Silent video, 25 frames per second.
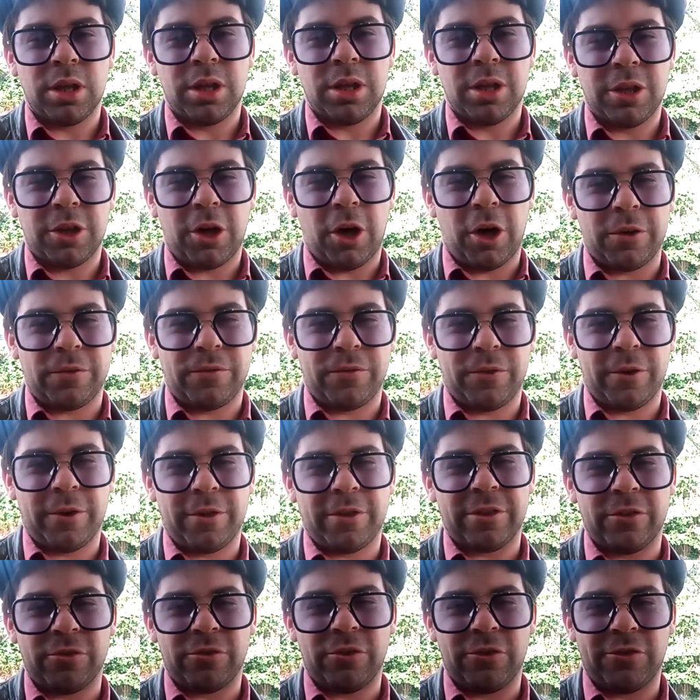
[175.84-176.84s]
God first
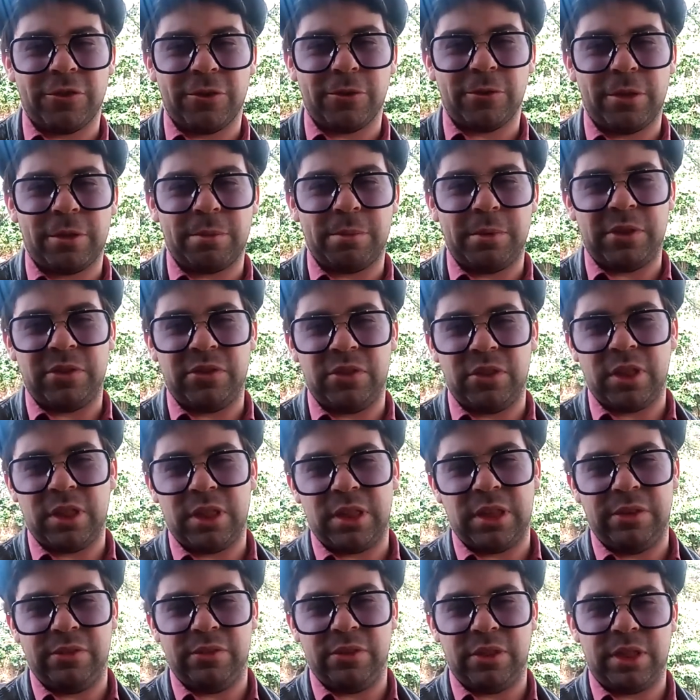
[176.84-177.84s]
introduced me to this
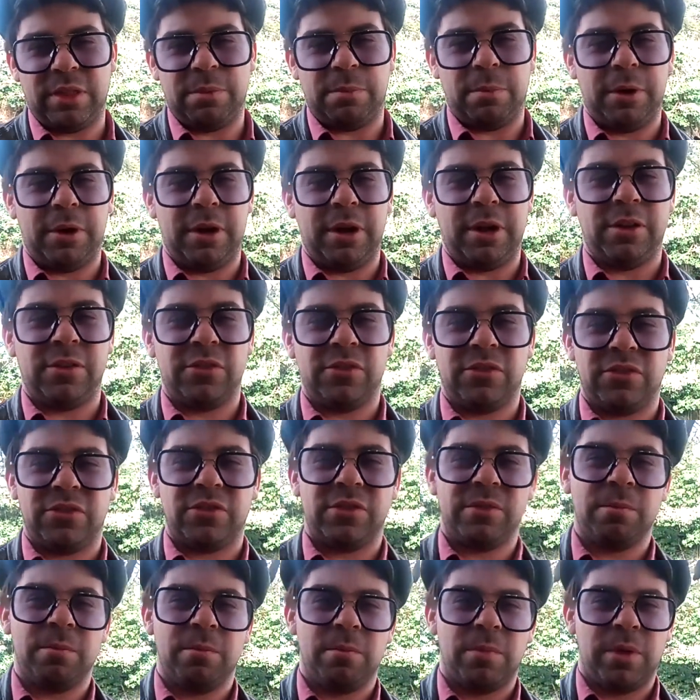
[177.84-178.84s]
evil spirit
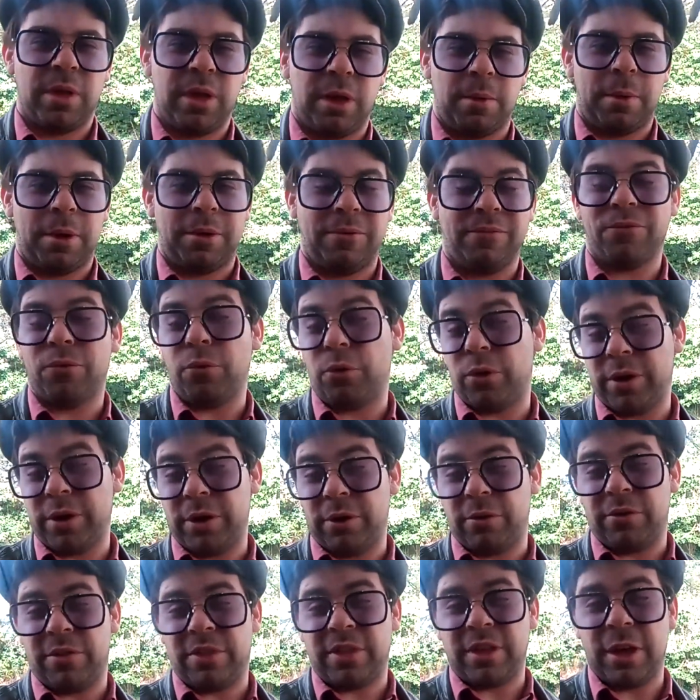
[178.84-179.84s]
about four
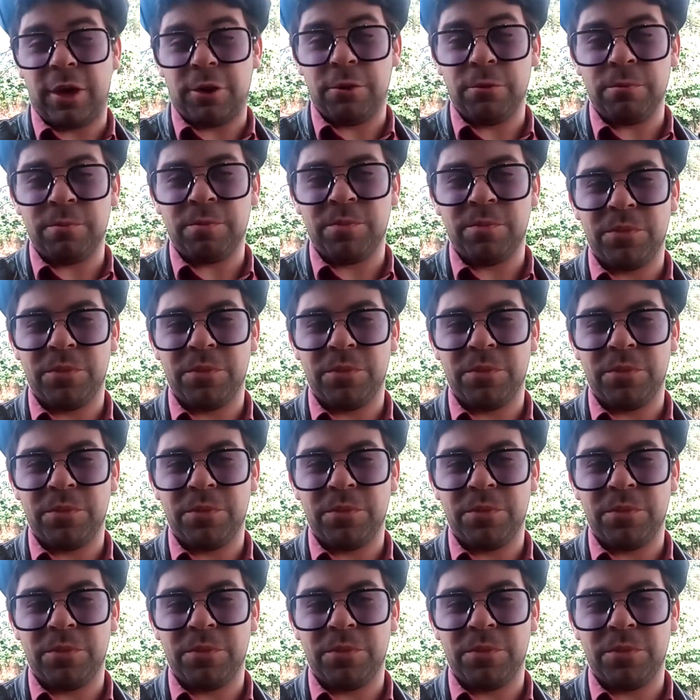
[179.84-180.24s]
years ago.